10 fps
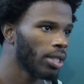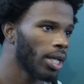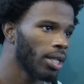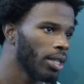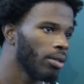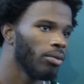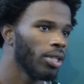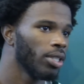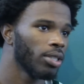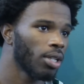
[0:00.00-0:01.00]
That, and then we
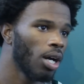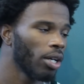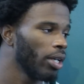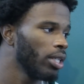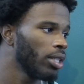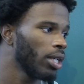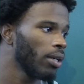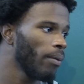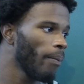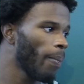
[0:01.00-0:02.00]
can just conquer anything.
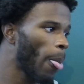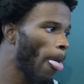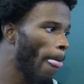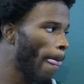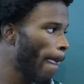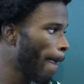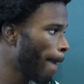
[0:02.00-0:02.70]
Scott,